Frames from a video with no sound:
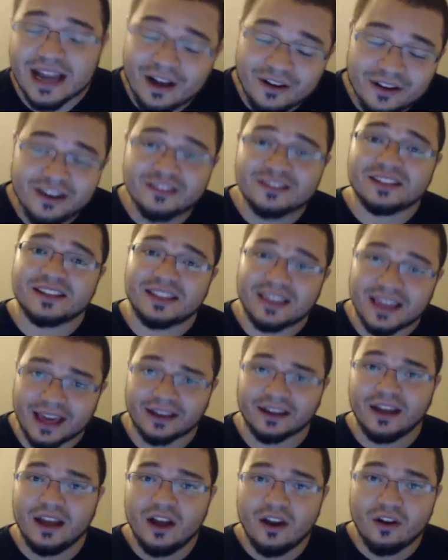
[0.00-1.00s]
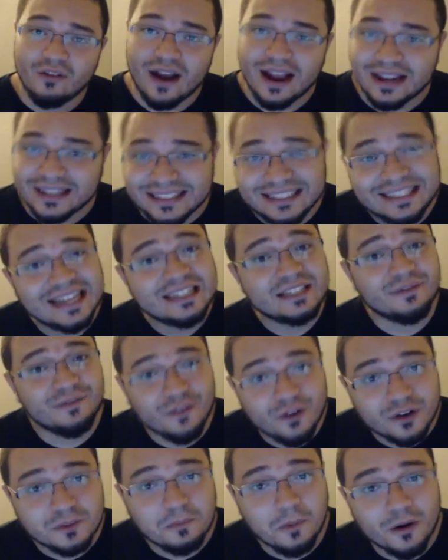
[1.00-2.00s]
Now, here's the thing, right? Sex in
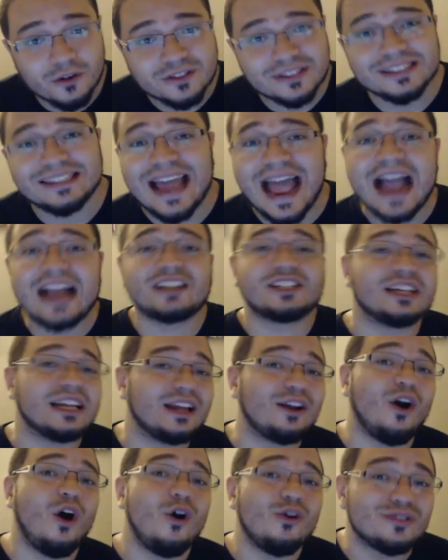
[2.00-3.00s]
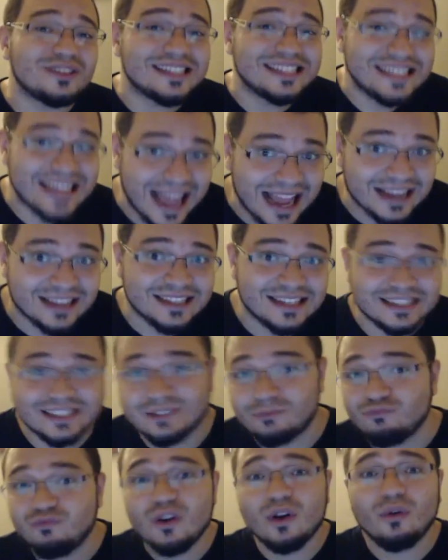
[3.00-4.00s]
first person is actually called sex.
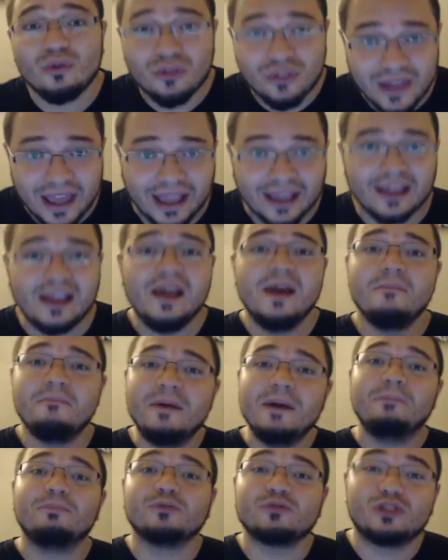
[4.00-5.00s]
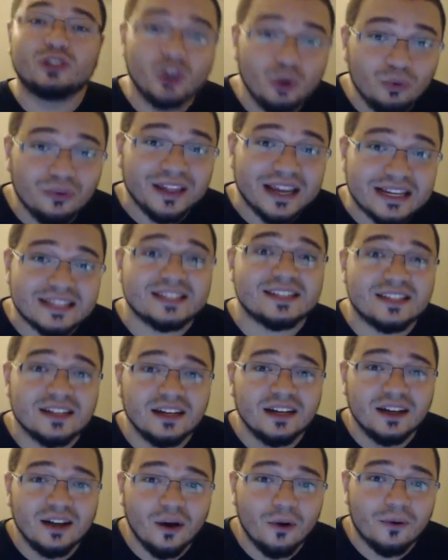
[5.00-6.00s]
It's a real thing. People do this,
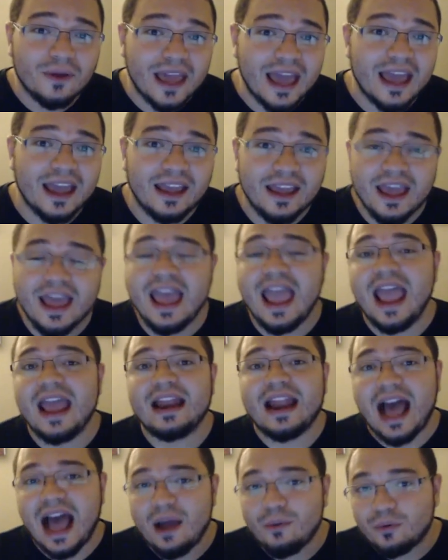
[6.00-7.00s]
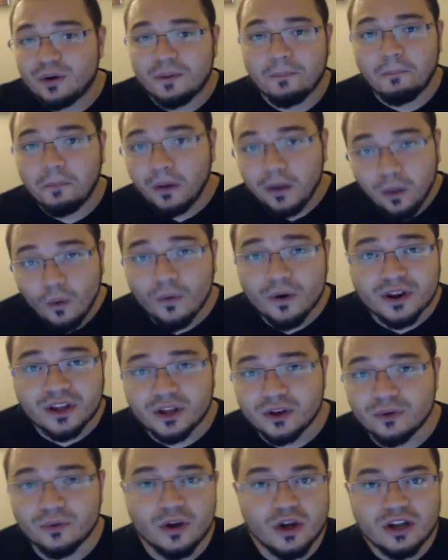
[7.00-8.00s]
okay? And I would implore
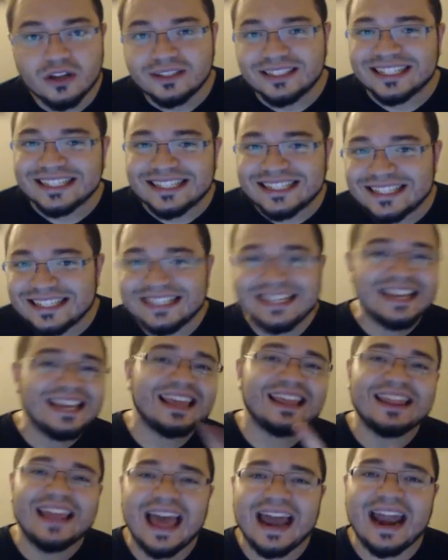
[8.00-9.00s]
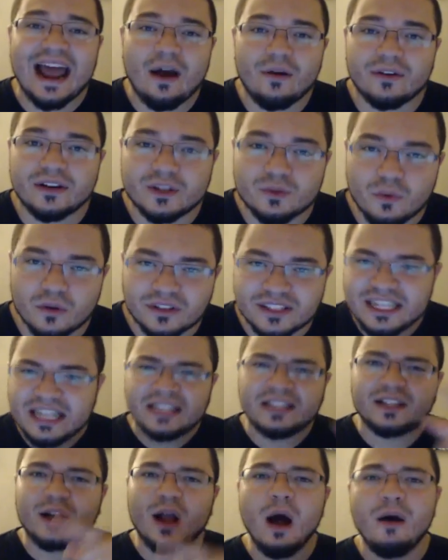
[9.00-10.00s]
you to seek that out as well.
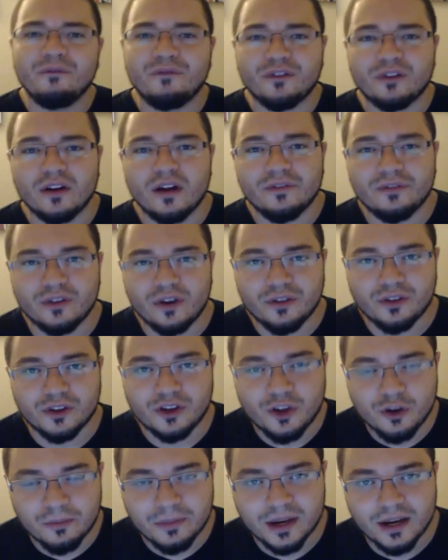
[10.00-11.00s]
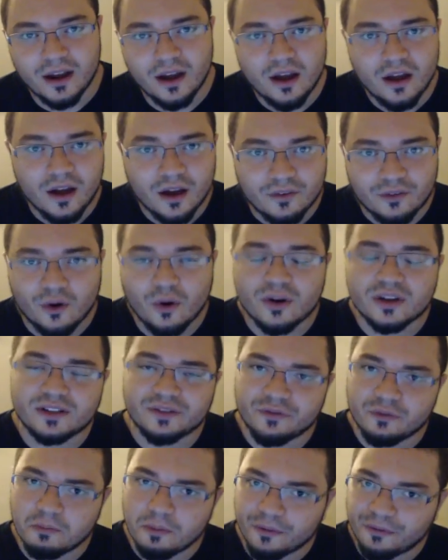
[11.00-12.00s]
Seek the comfort of another human. Of course,
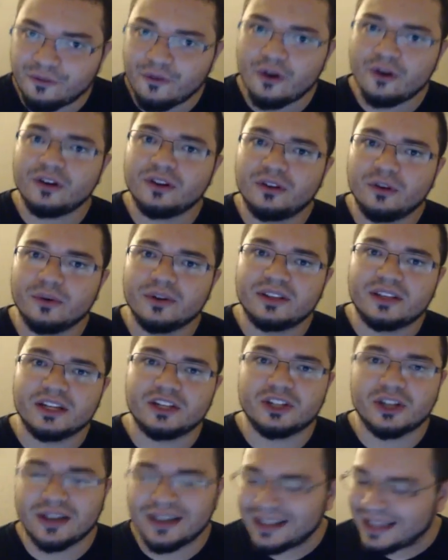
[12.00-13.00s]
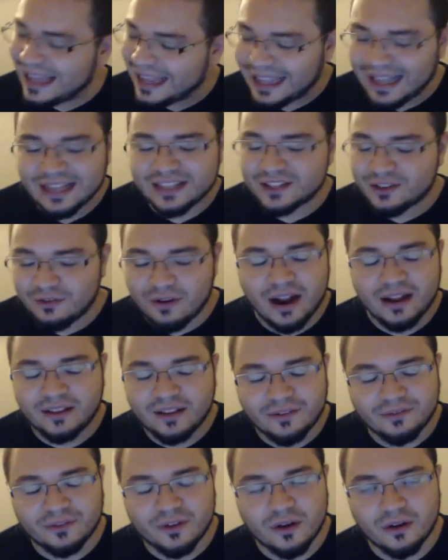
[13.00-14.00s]
if you prefer to do it digitally, I guess Grand
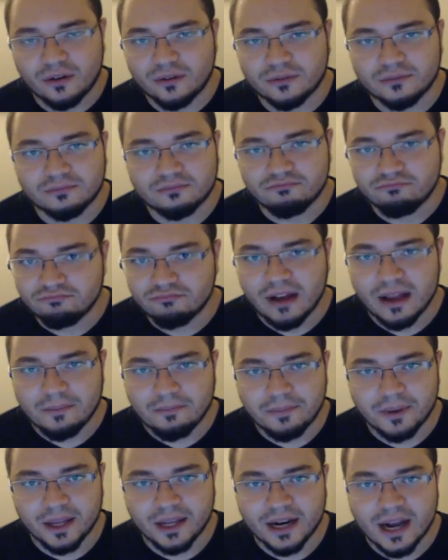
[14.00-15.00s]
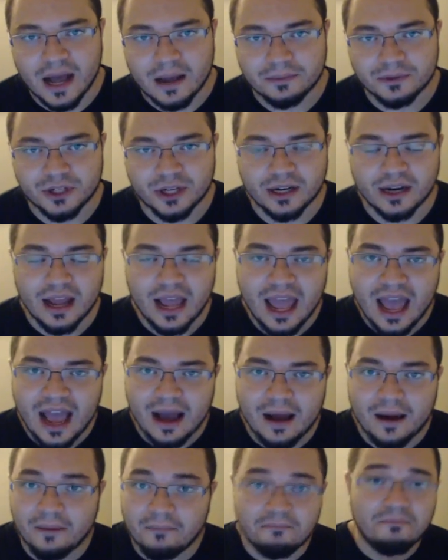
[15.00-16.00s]
Theft Auto might be an option.
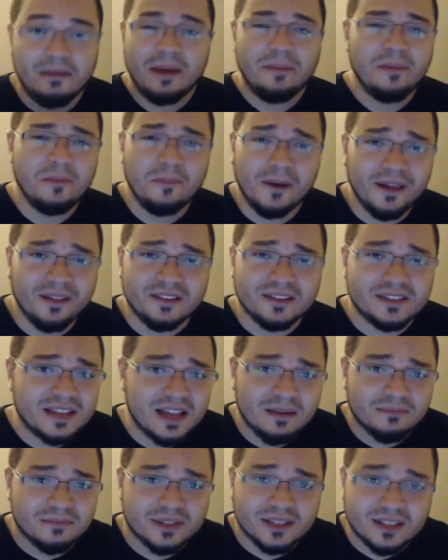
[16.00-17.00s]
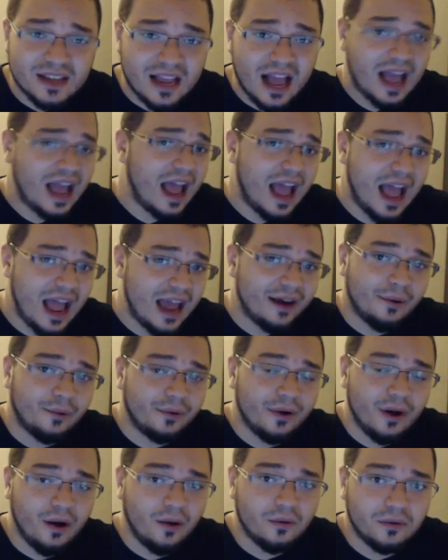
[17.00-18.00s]
Maybe play The Sims. I
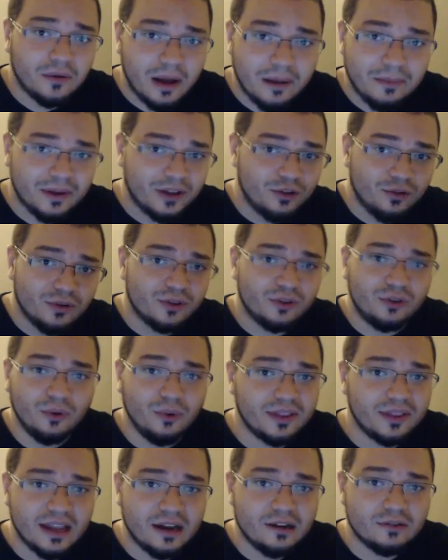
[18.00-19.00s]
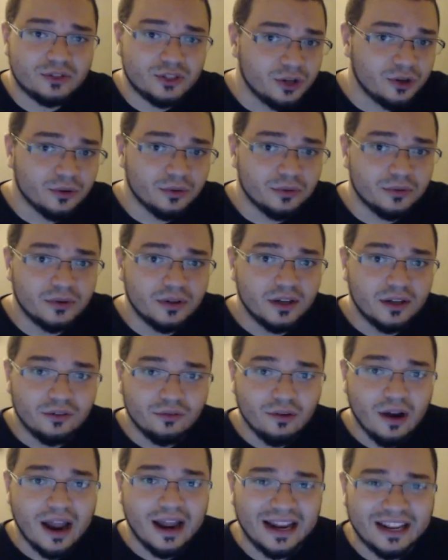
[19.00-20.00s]
don't know. I mean, you could do it there too,
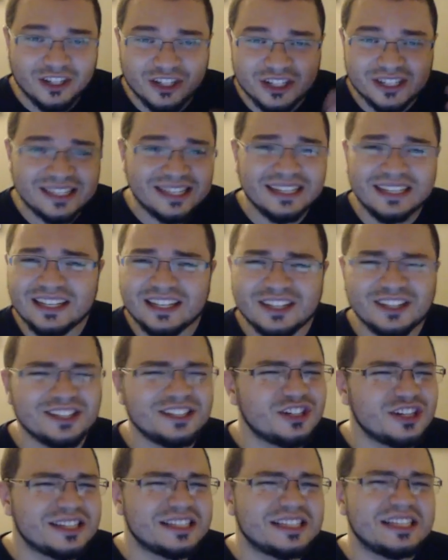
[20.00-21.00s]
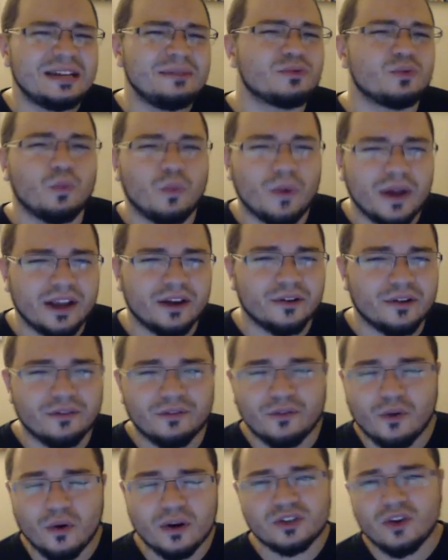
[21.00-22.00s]
right? This just seems weird.
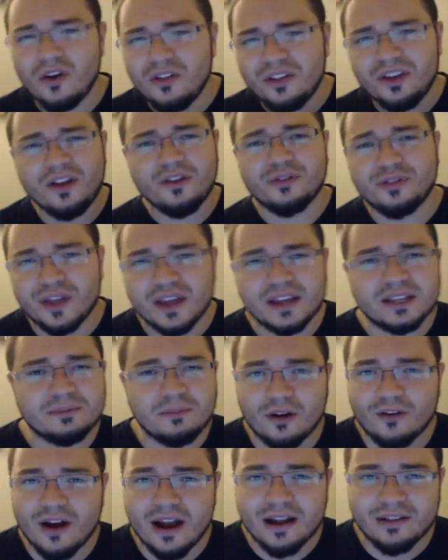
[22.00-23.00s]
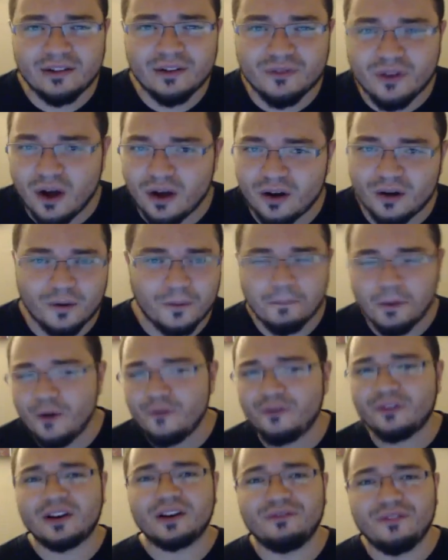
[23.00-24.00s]
Of course, all the other things about Grand Theft Auto are
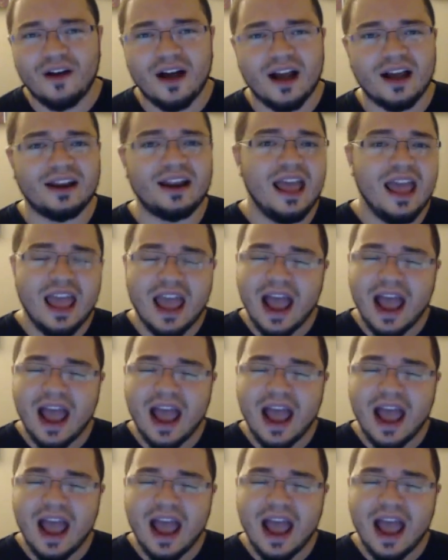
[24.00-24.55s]
perfectly fine.